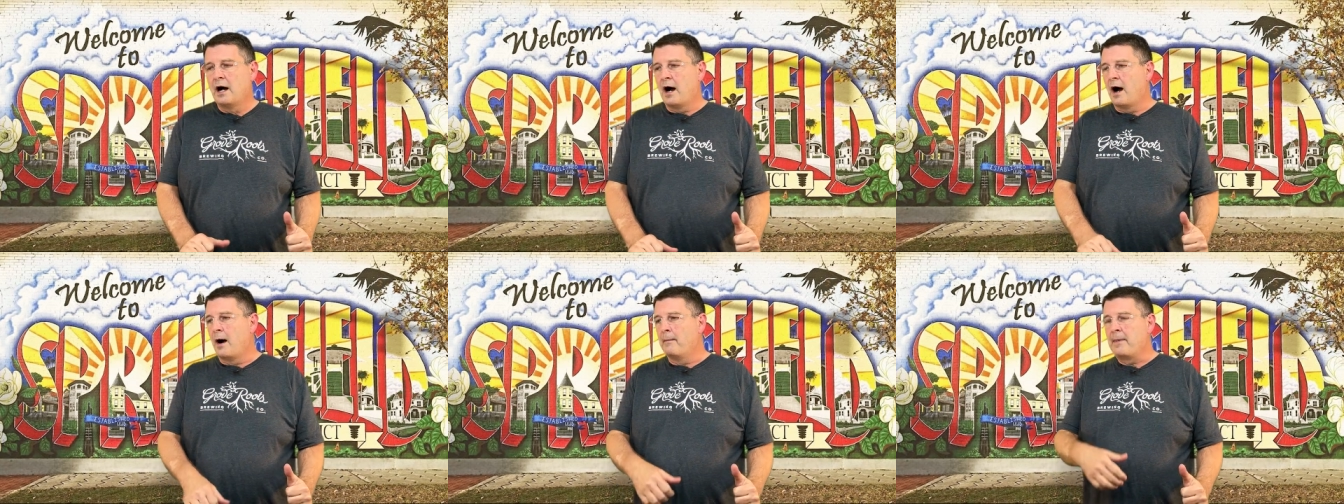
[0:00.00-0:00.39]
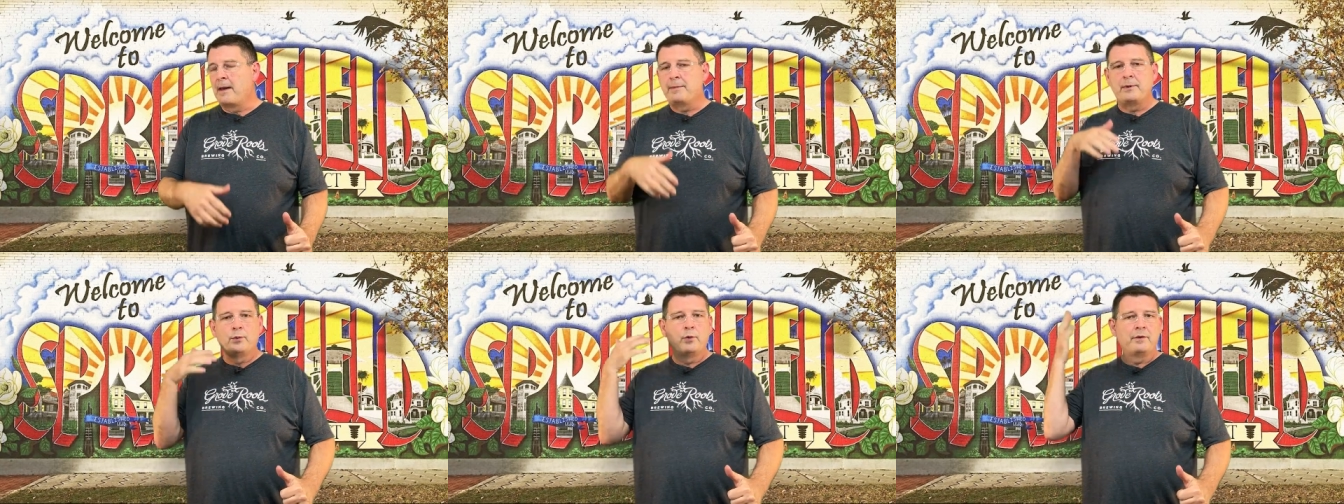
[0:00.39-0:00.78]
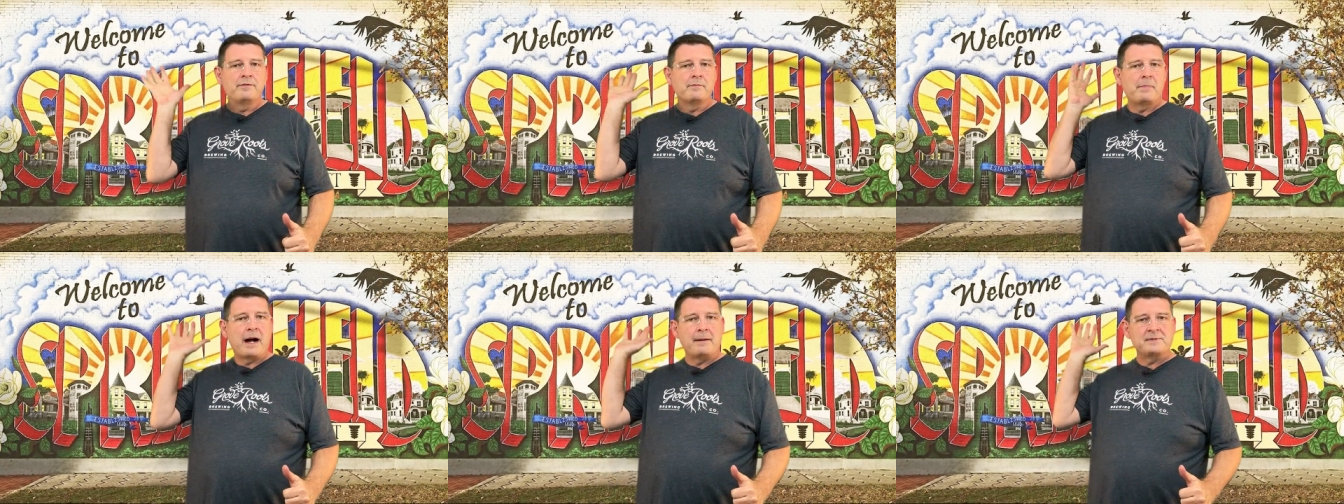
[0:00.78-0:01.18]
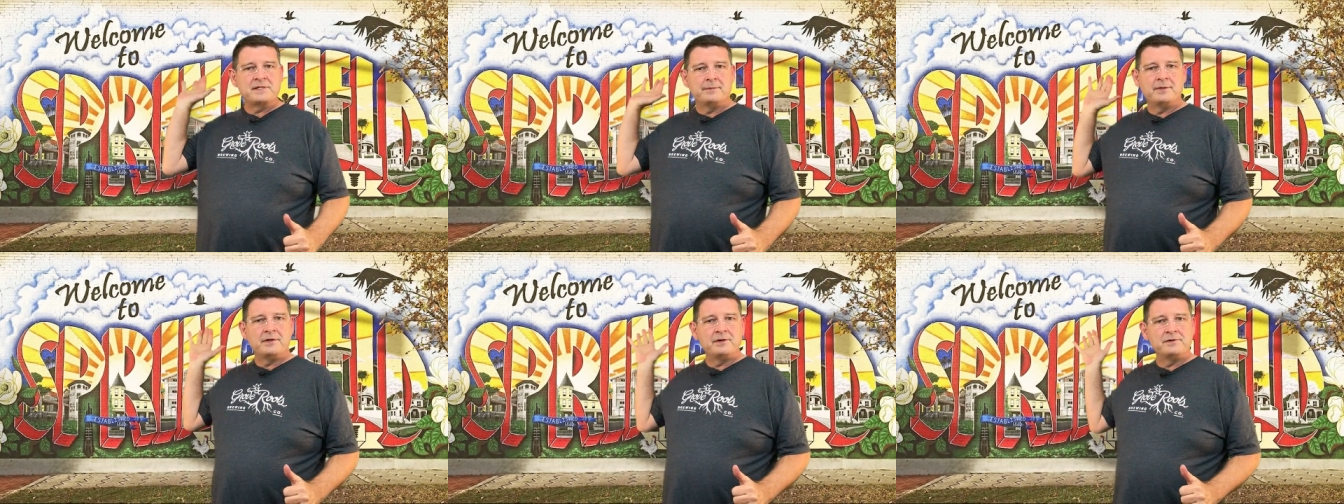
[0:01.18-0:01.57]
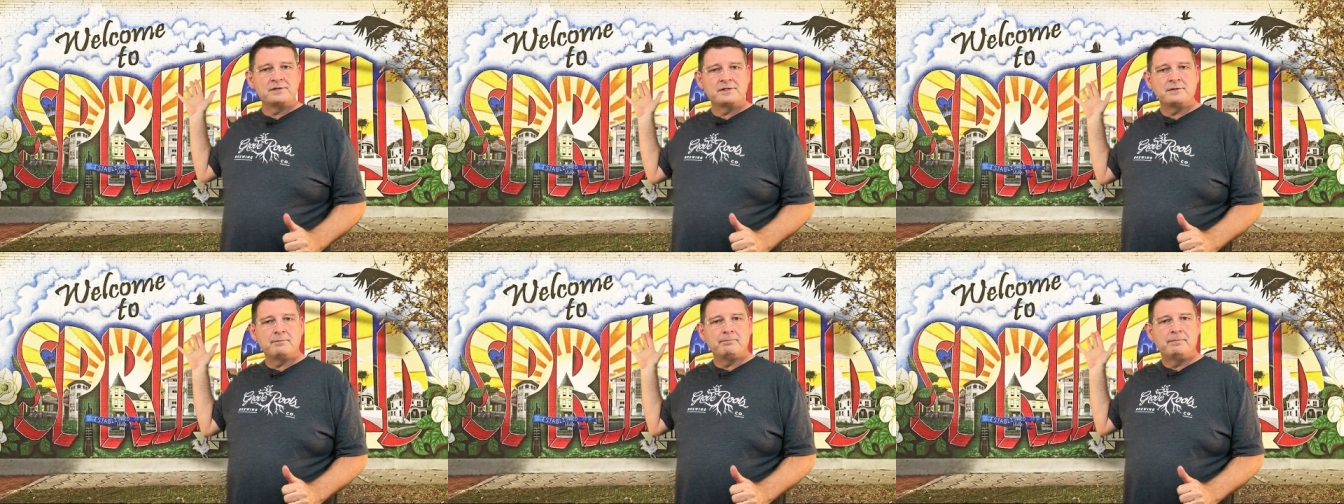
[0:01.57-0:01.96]
Uh, maybe we'll even pop some of
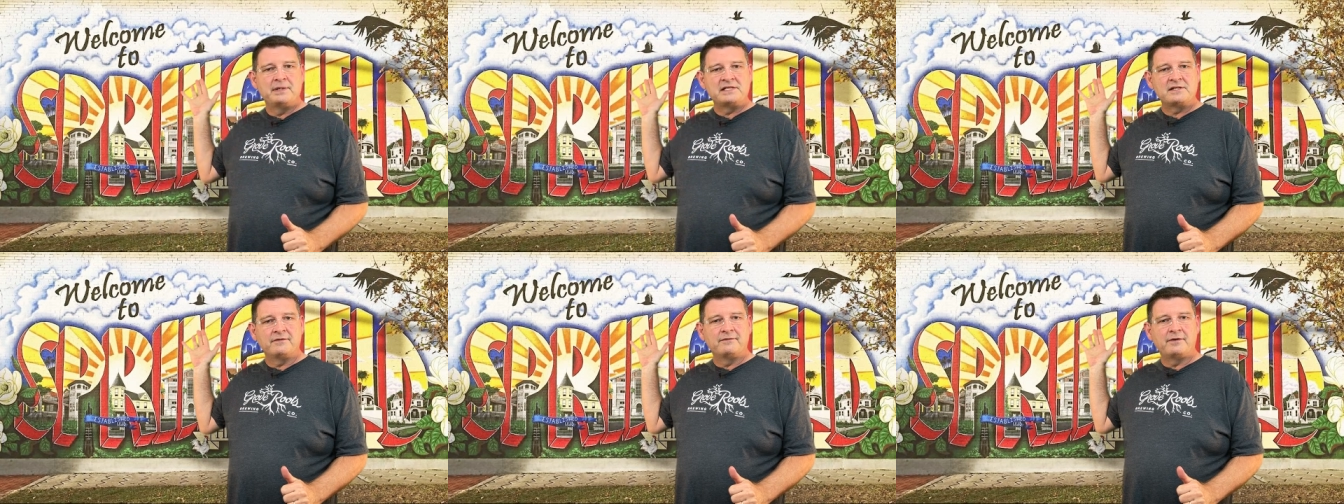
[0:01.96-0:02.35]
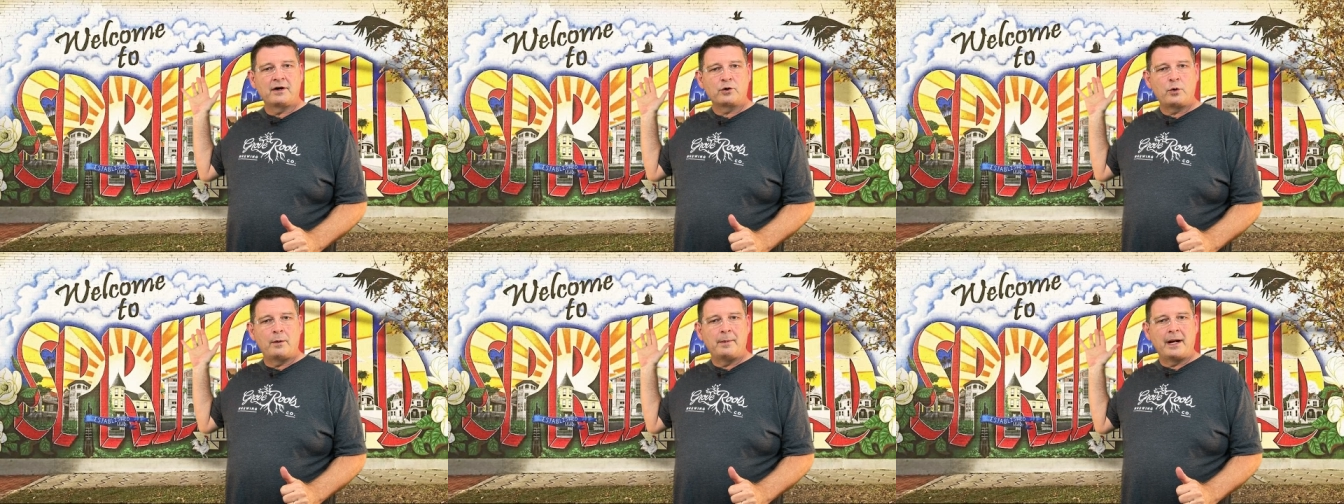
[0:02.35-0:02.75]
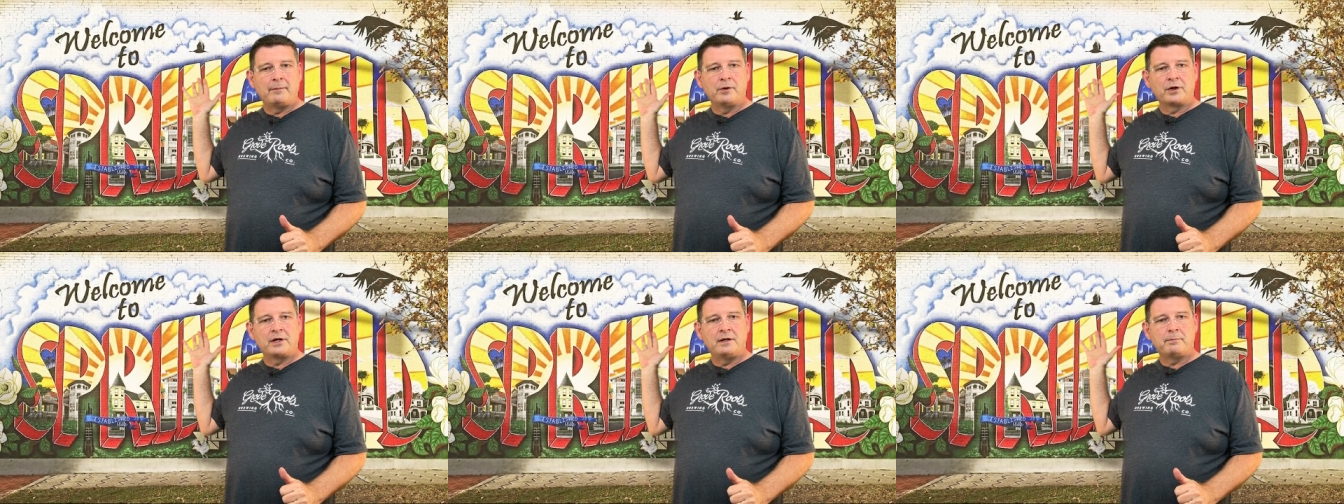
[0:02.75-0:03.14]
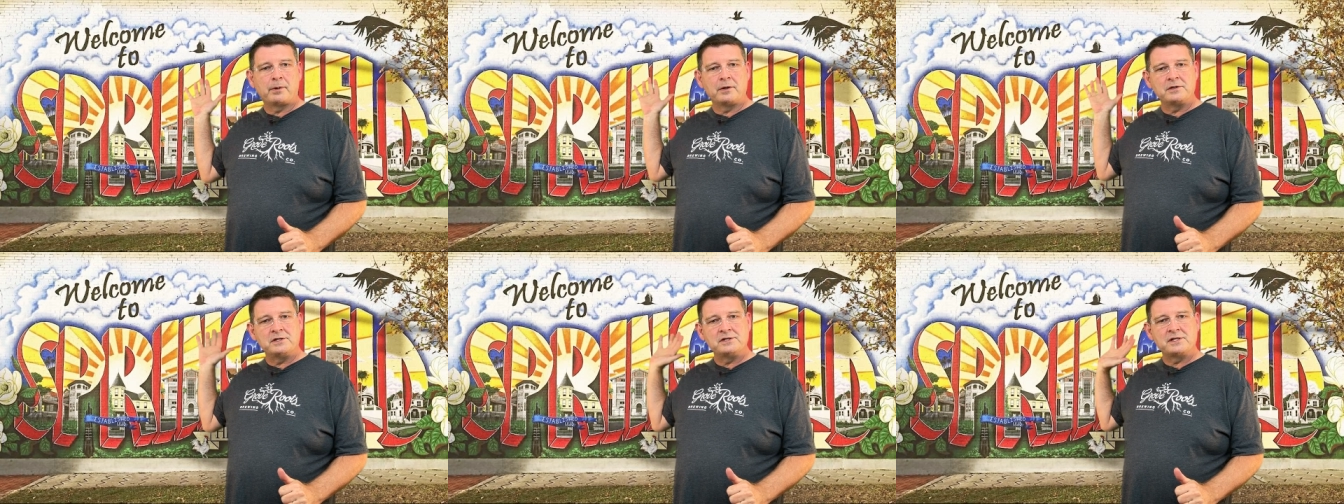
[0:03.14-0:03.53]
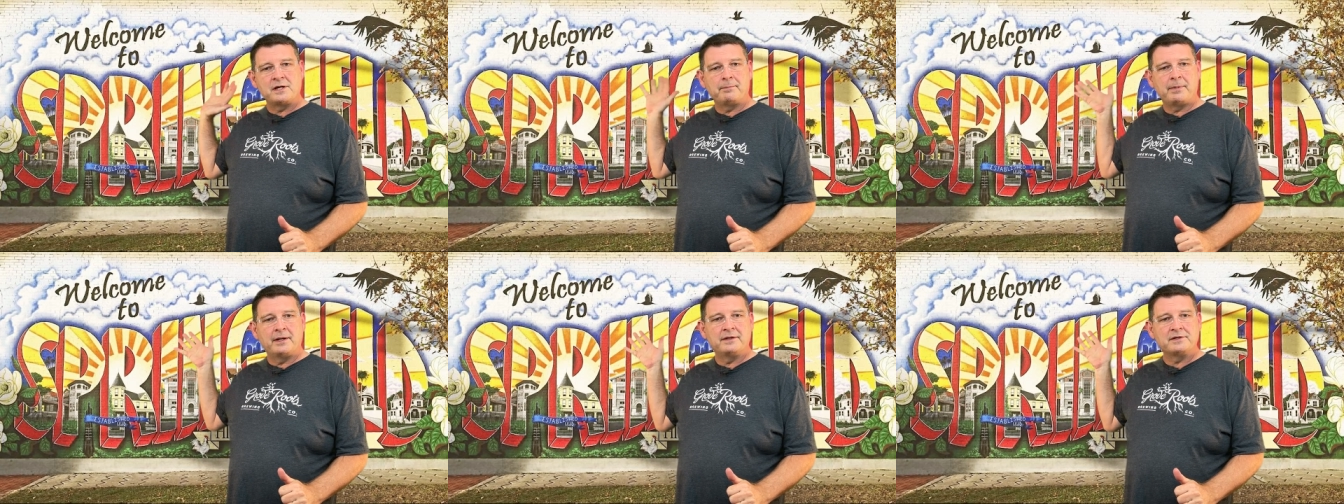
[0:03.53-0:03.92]
those bits of equipment I'm looking to purchase
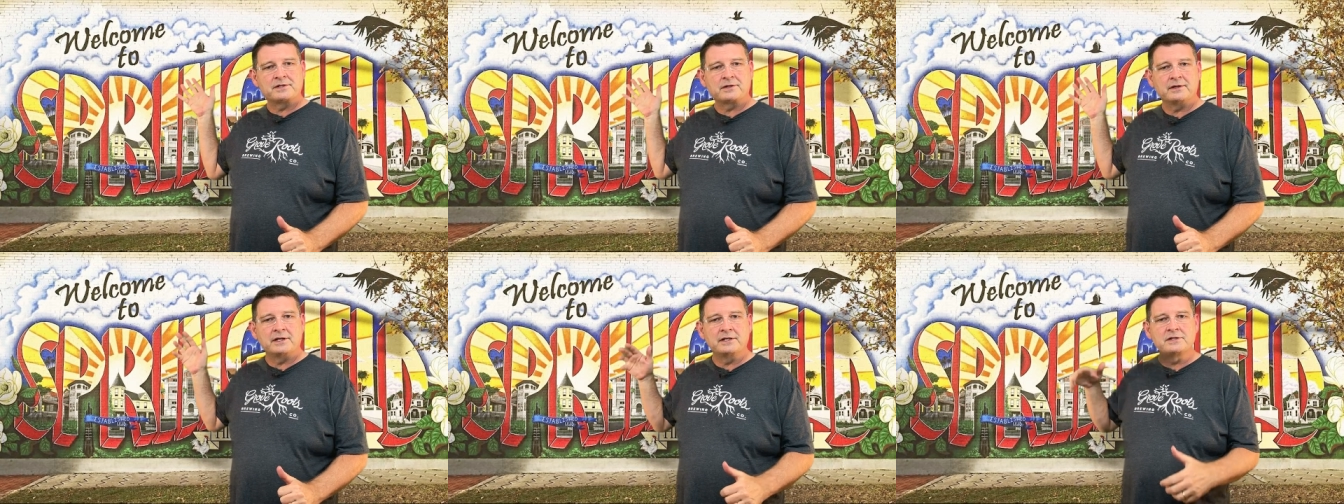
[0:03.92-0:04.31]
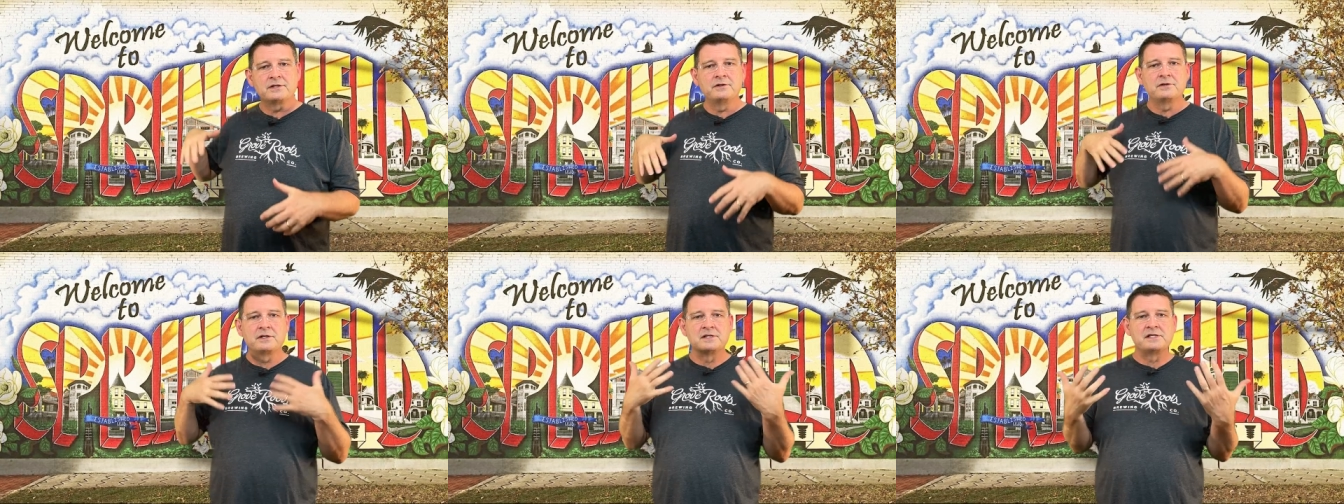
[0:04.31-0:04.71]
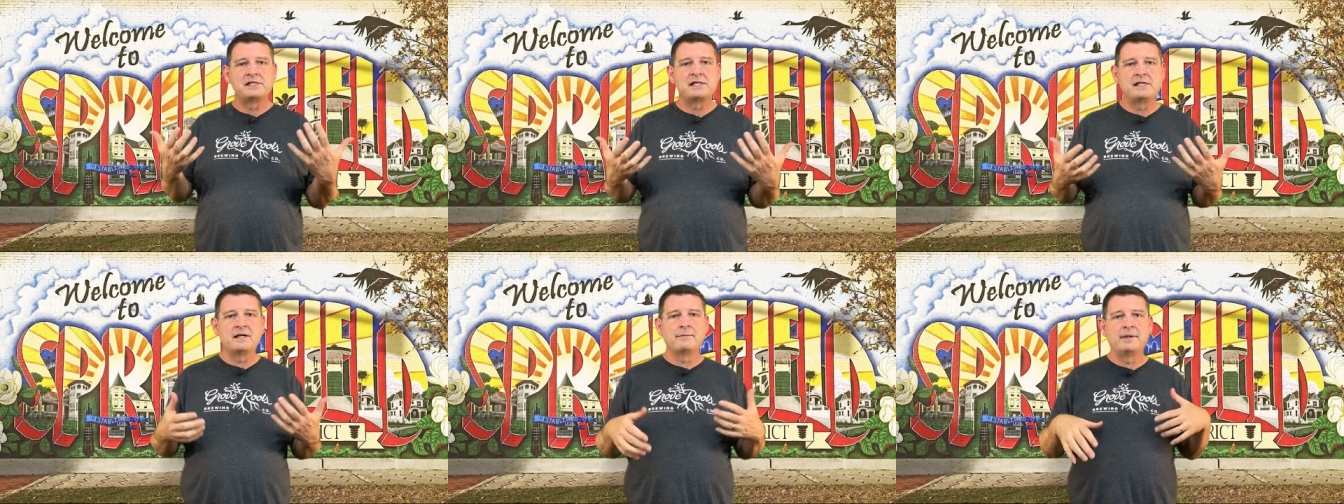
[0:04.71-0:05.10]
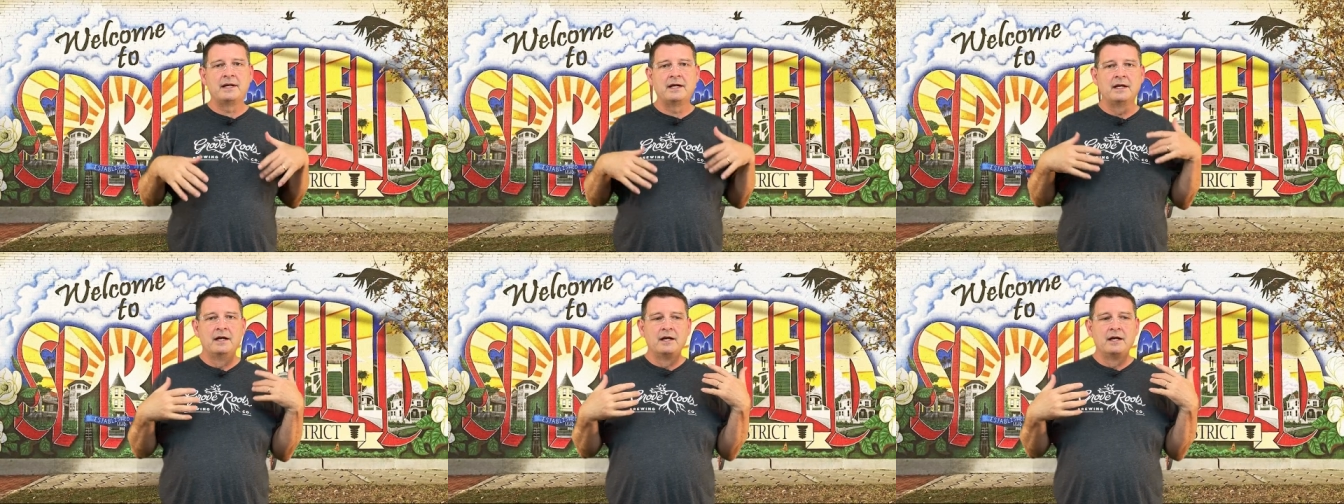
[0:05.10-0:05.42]
up on the screen so you can see them and